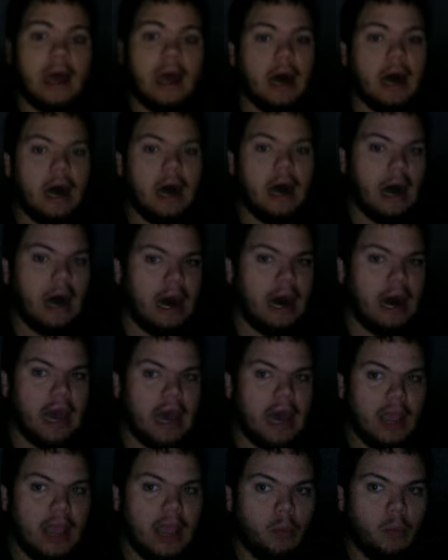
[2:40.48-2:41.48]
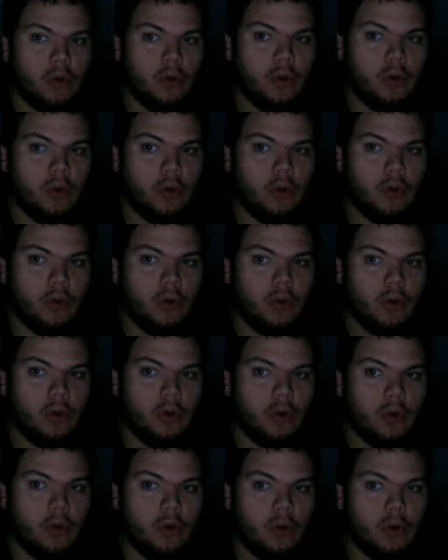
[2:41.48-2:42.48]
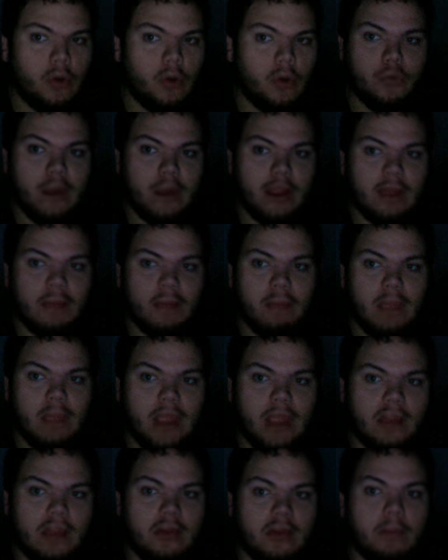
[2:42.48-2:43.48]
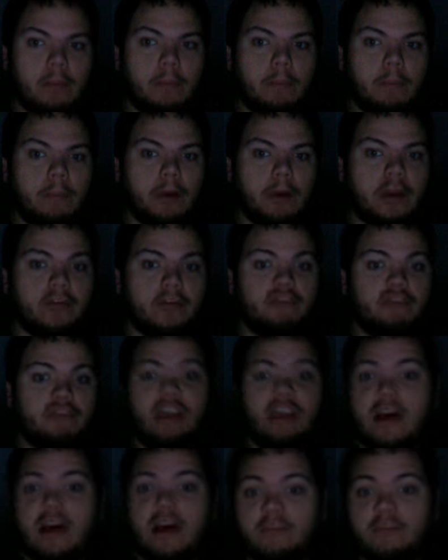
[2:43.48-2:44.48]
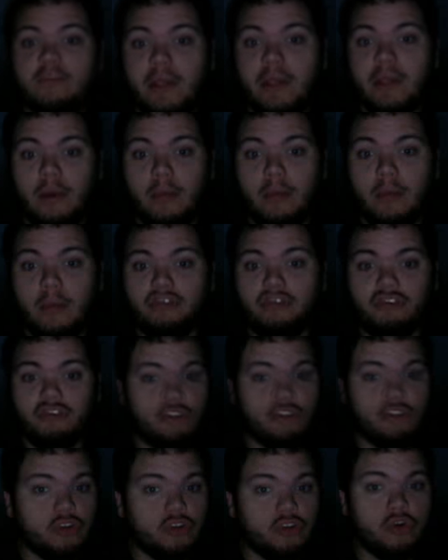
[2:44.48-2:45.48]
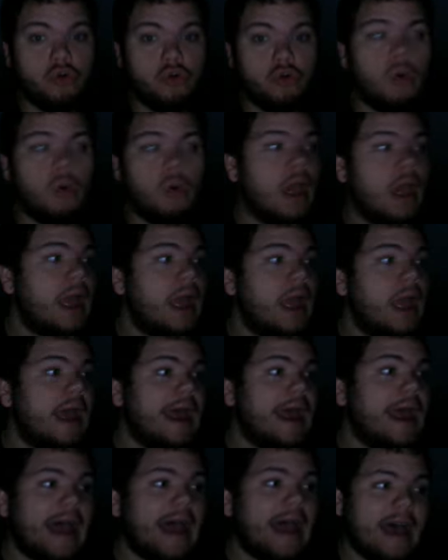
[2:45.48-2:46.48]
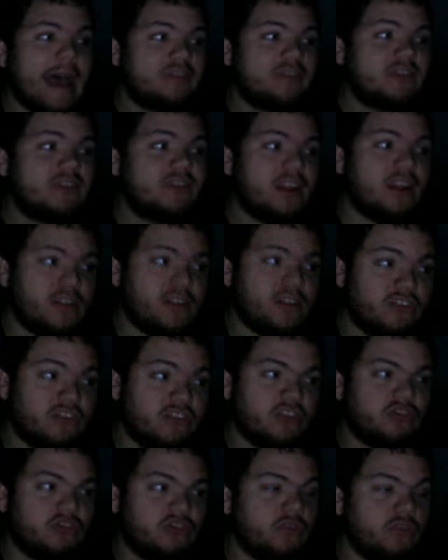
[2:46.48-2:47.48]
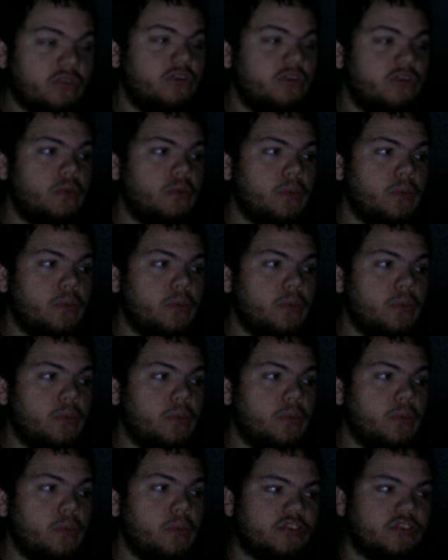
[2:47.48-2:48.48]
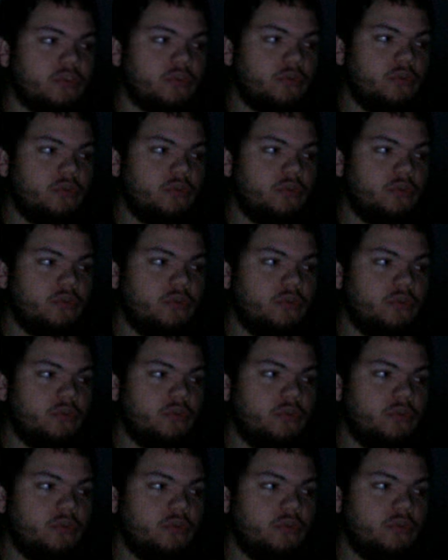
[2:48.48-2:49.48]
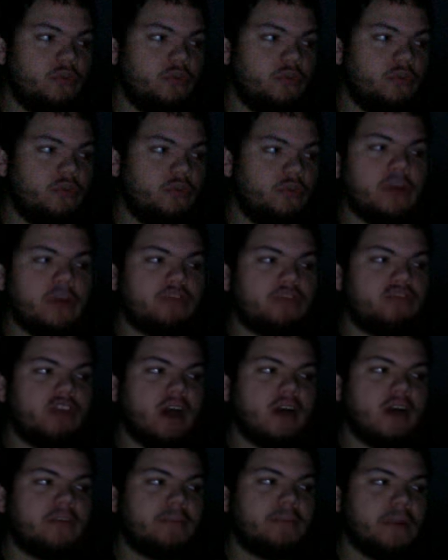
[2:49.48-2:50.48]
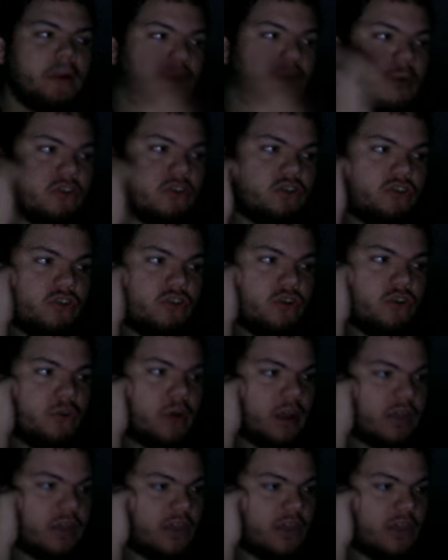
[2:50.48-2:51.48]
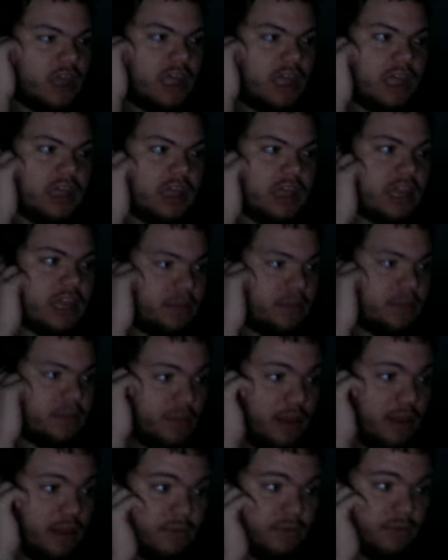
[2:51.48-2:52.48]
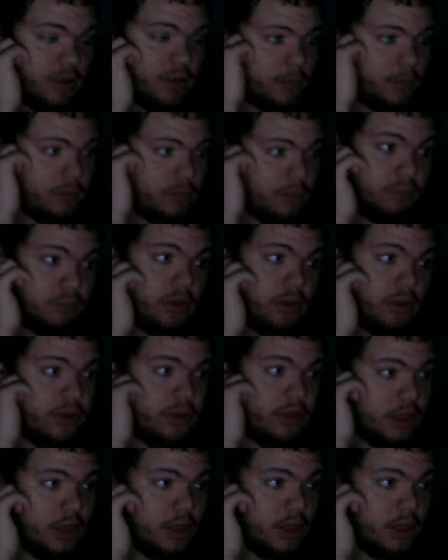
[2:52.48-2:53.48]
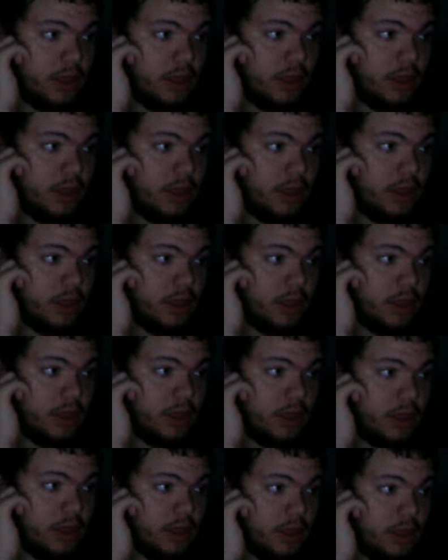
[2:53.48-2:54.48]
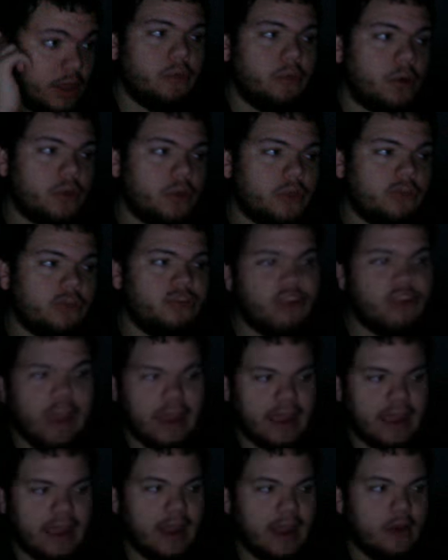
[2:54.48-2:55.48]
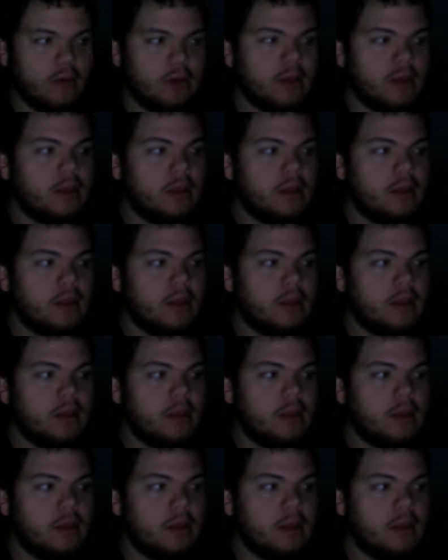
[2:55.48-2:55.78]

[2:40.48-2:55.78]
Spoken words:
I definitely would recommend Book of Shadows, Blair Witch 2 as an essential viewing. I love Book of Shadows, Blair Witch 2. I think that film is pretty good. Definitely worth a check out.